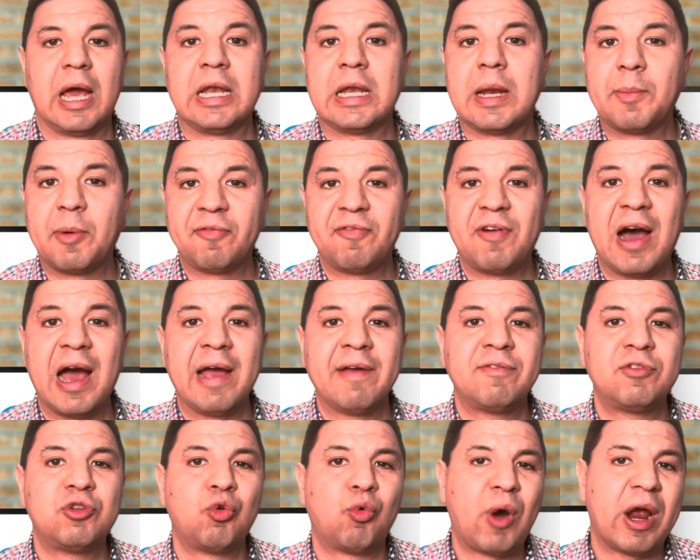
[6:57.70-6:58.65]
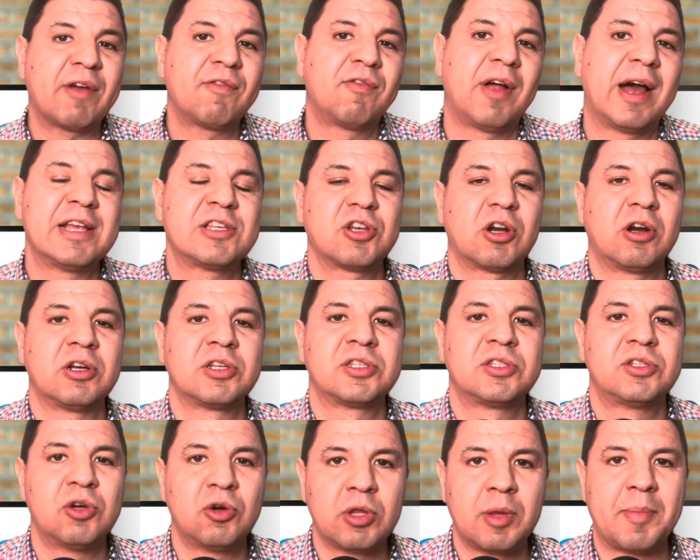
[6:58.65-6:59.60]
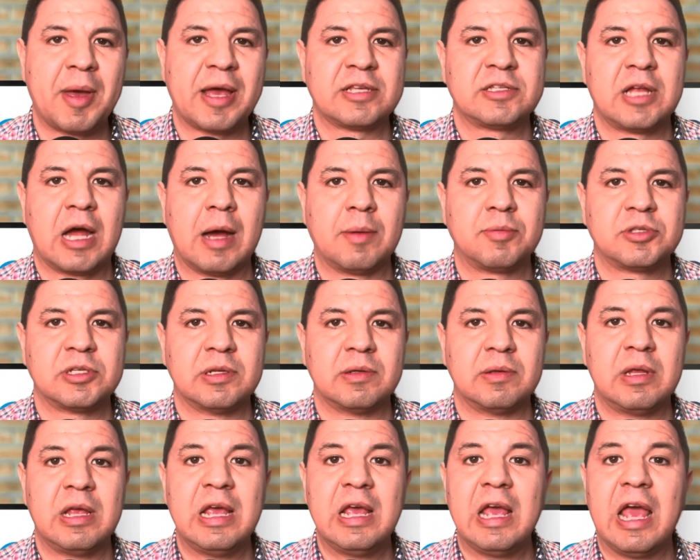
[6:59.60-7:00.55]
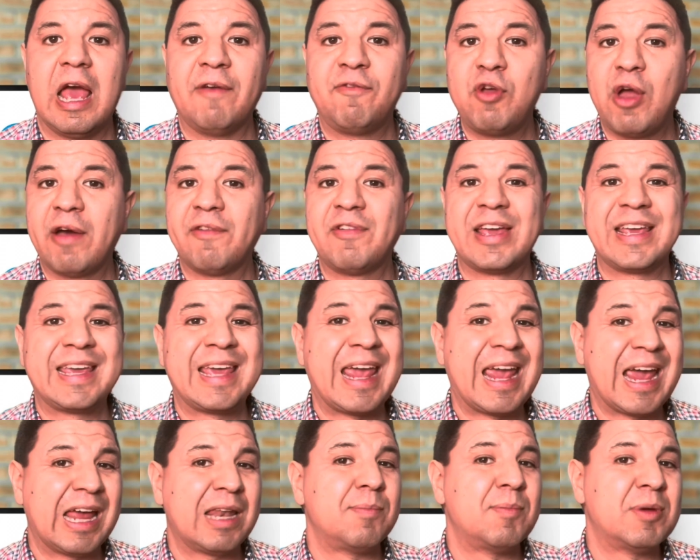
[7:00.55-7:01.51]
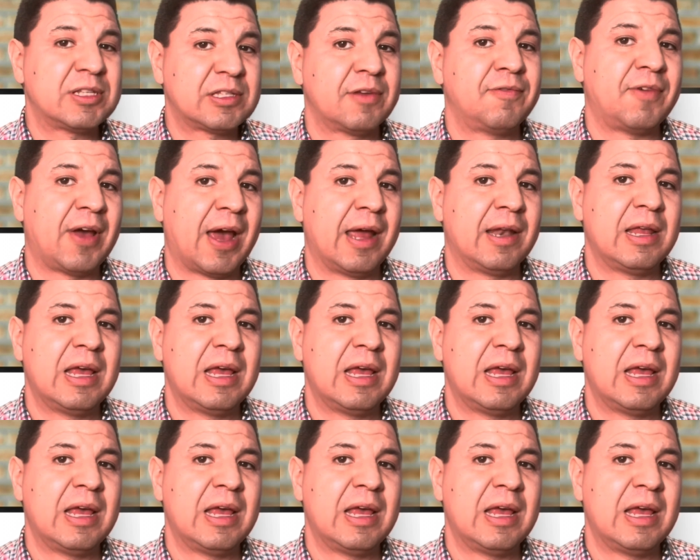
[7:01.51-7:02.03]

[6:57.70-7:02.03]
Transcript: number 5, direct flights are still the best option. If you have a can't miss event,